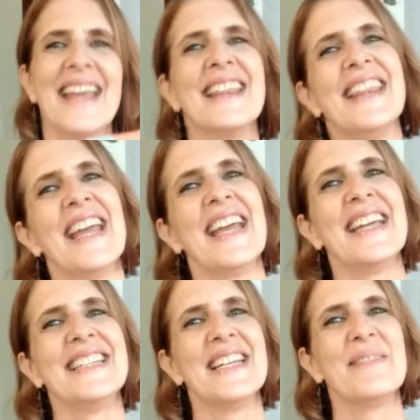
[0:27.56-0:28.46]
They
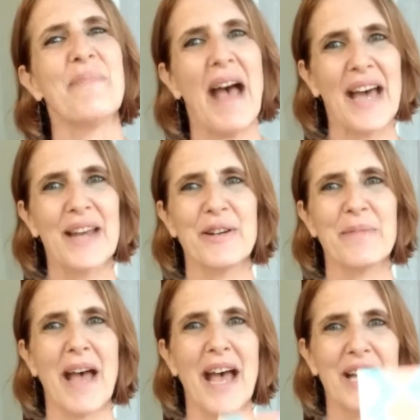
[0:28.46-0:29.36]
did pattern
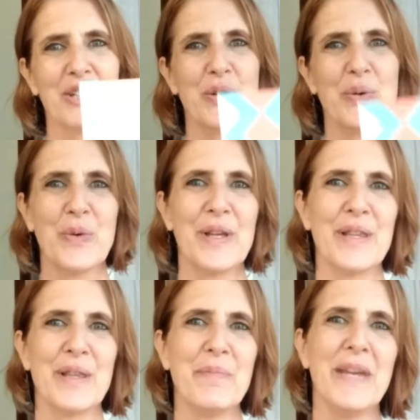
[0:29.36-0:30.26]
match with
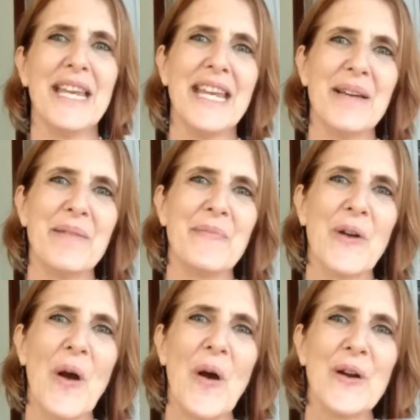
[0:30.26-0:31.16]
medium
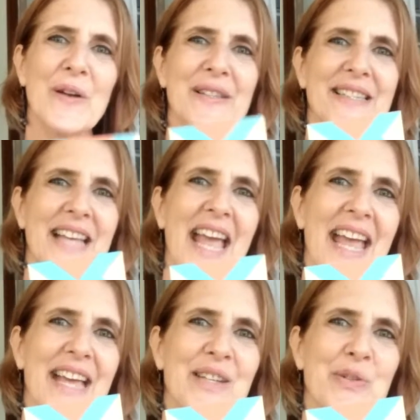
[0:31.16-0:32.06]
cards
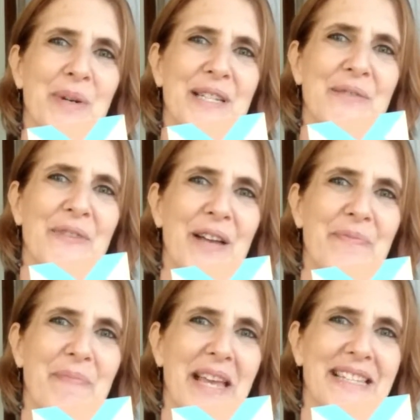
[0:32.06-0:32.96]
and
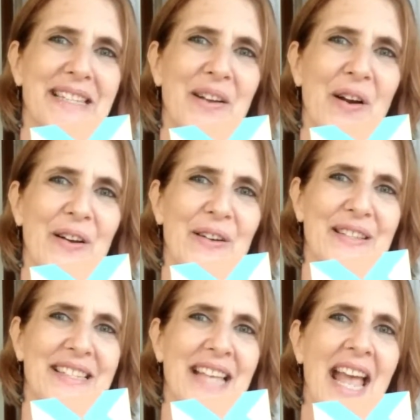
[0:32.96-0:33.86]
25 base
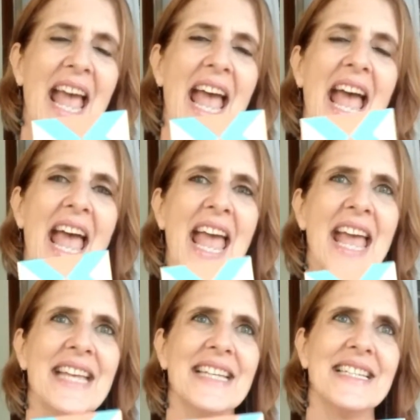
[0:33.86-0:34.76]
cards.
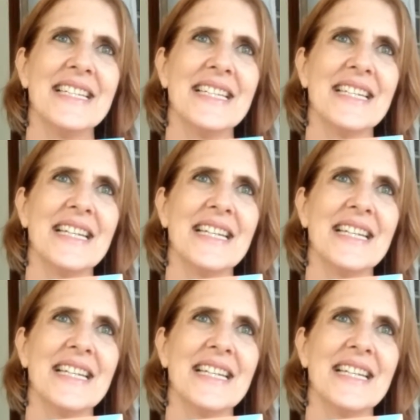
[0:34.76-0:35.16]
And